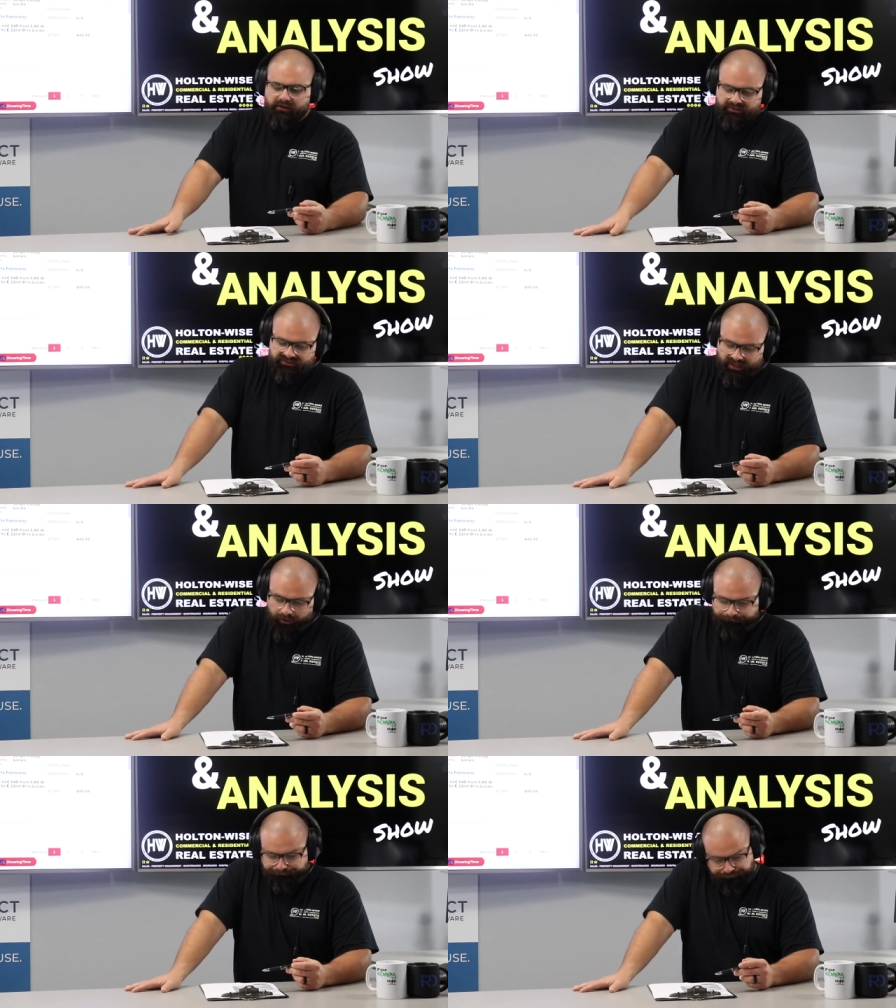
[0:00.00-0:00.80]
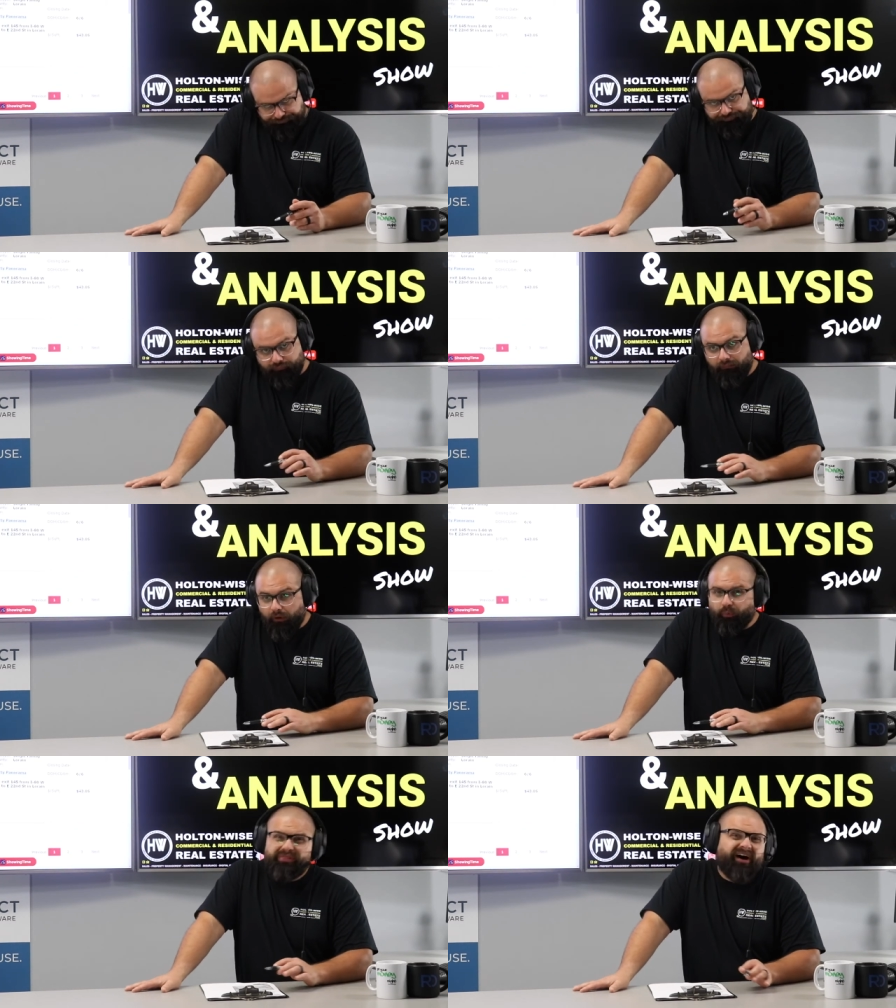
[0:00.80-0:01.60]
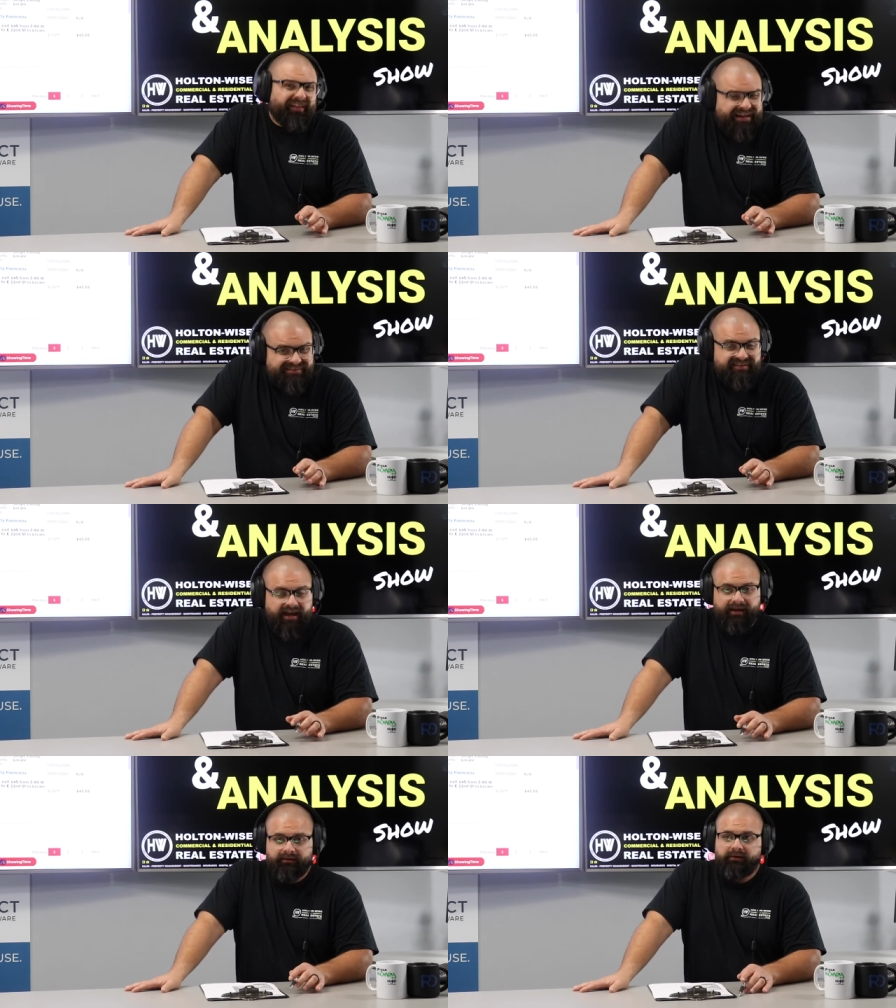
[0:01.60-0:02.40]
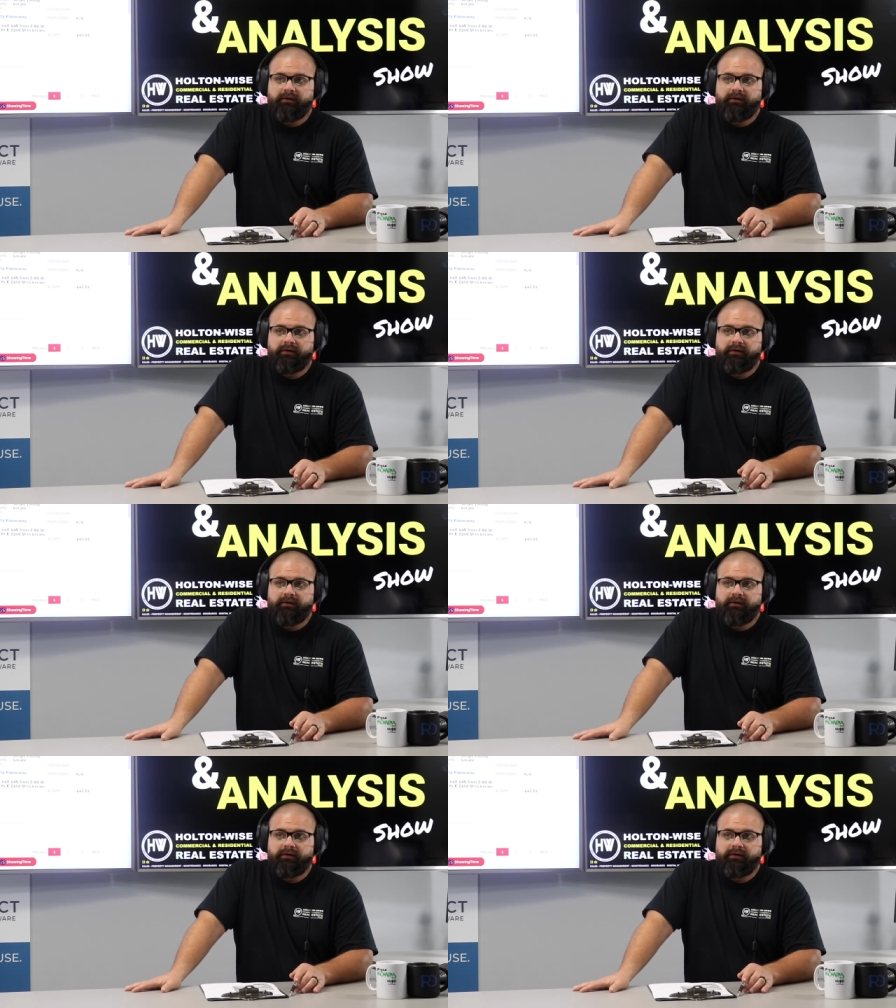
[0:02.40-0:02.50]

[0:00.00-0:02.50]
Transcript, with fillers: So, with all that said,